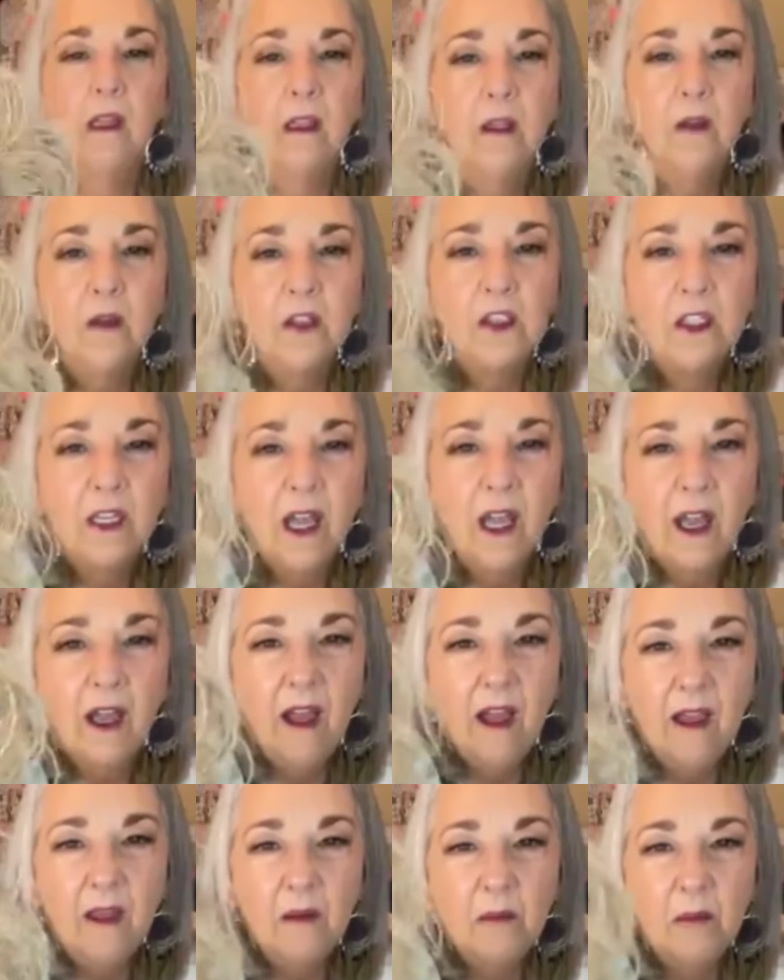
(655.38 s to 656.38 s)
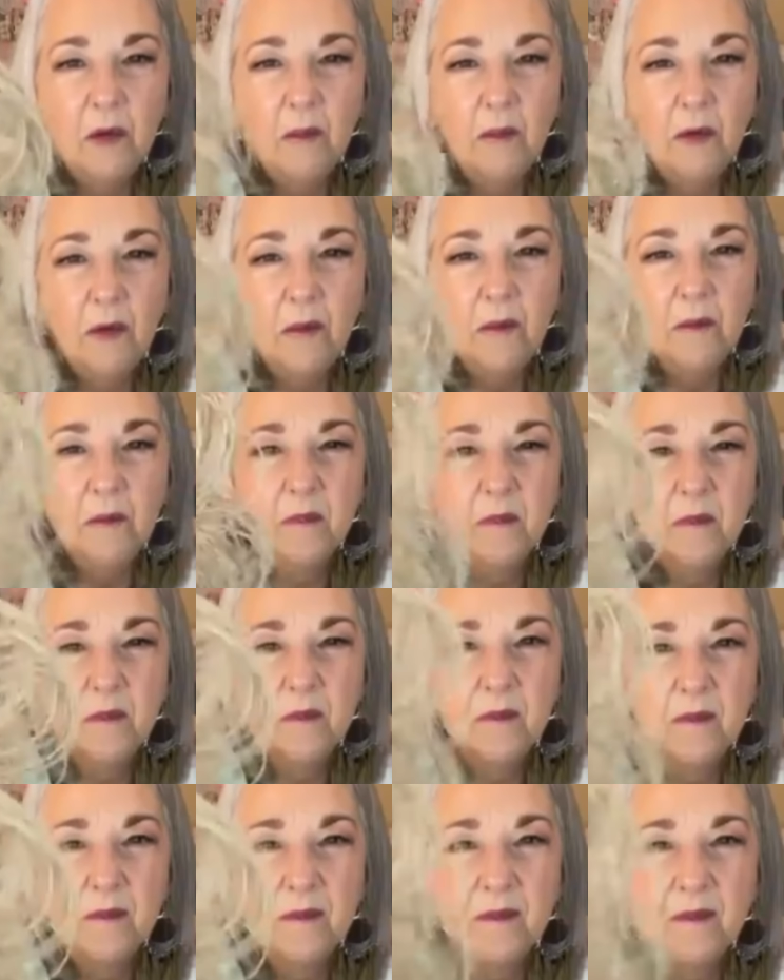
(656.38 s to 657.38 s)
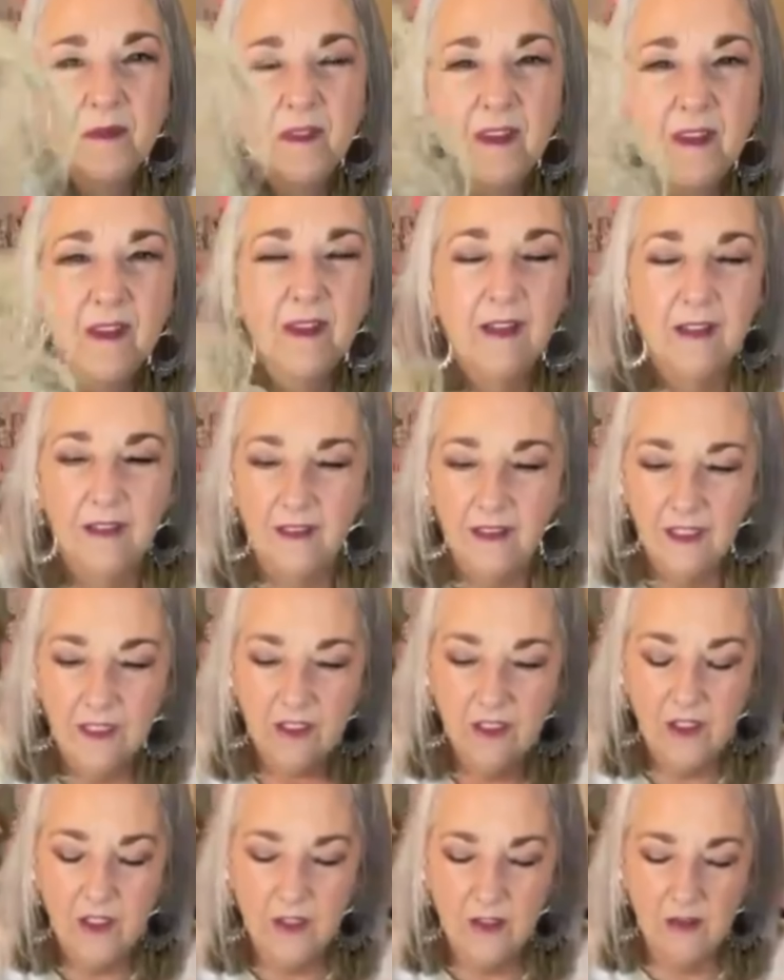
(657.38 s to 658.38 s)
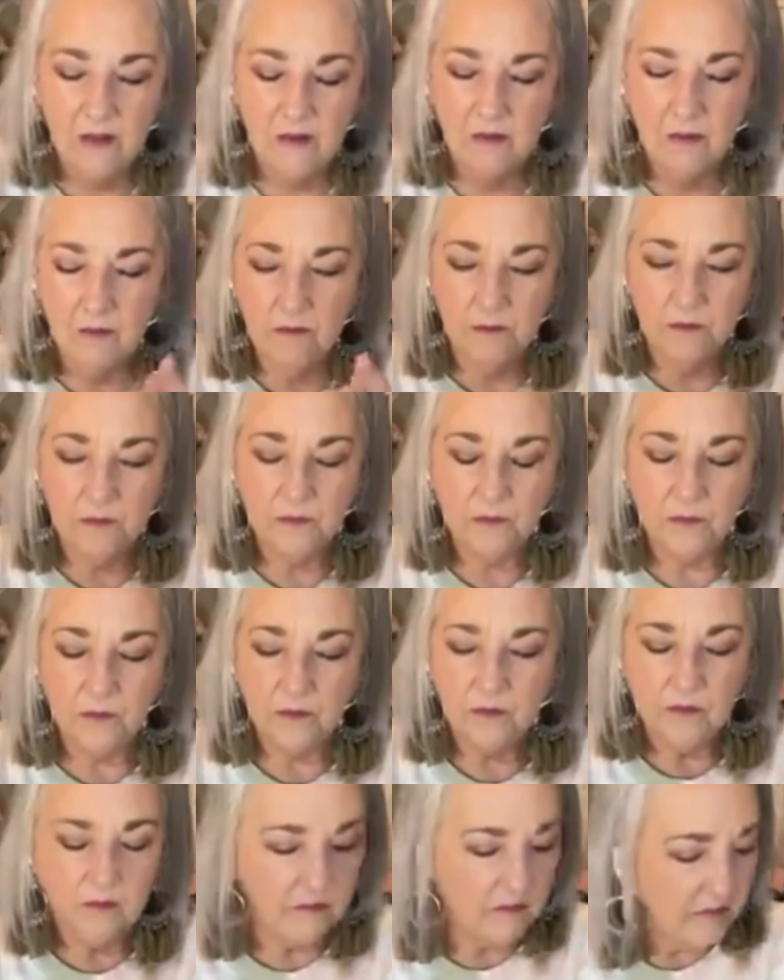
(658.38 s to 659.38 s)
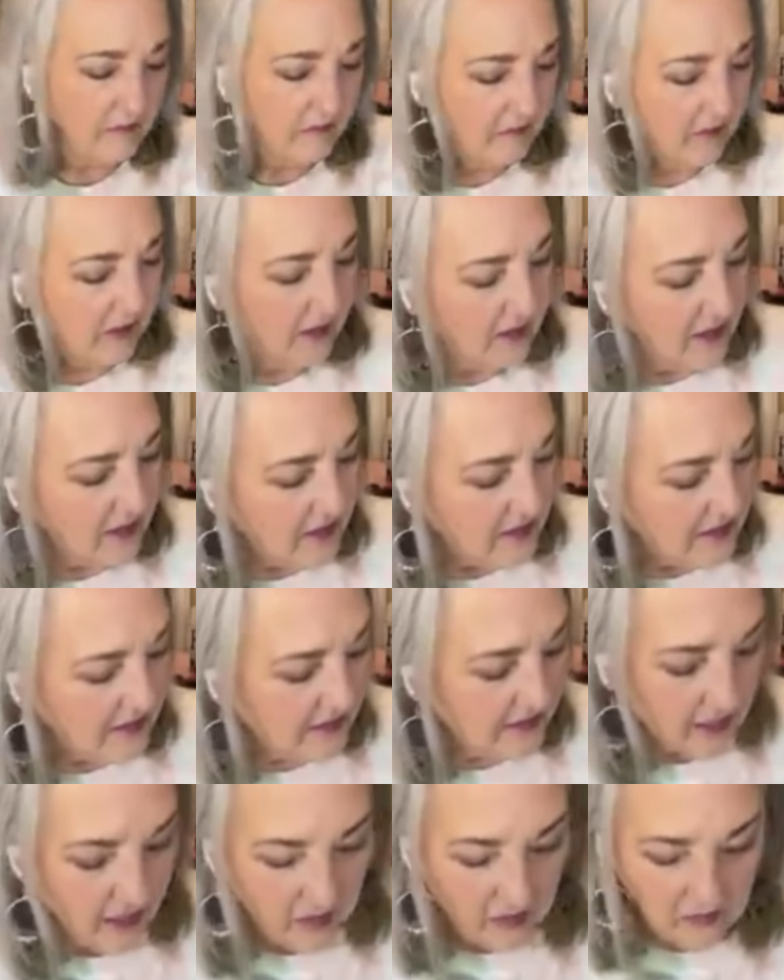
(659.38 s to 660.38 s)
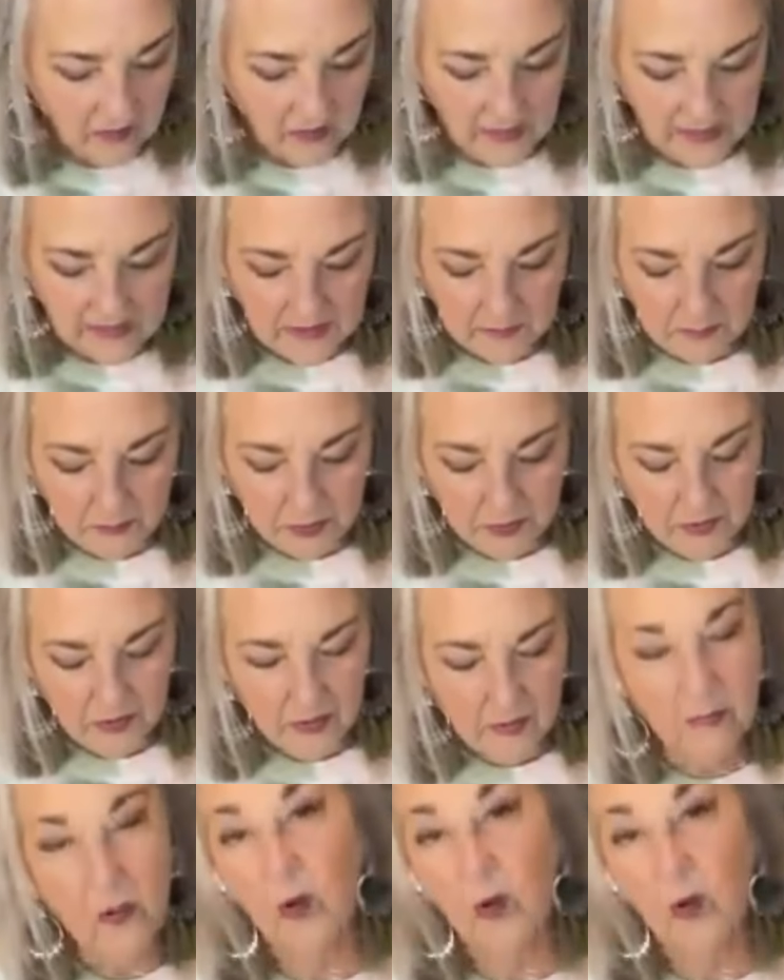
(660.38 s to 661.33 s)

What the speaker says: And look what you got. Boop, boop. Isn't it cute? So let's put